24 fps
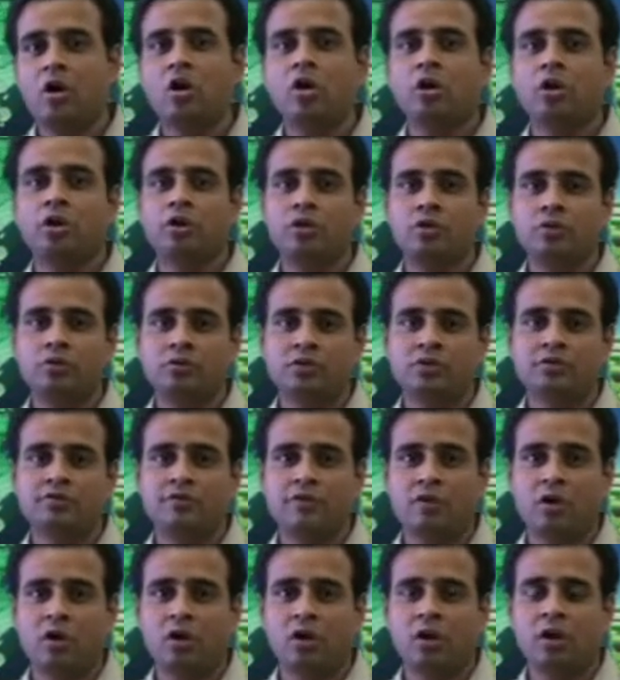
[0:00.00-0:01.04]
or used
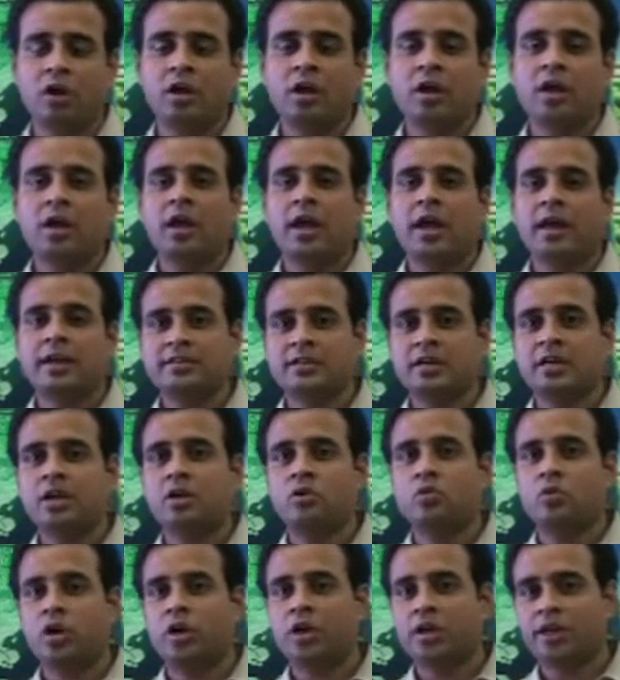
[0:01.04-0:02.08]
for
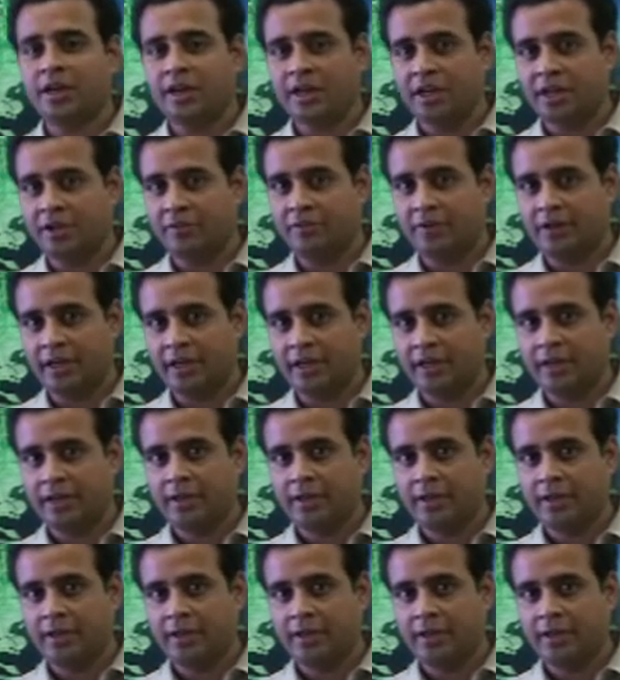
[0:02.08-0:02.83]
external world connectivity.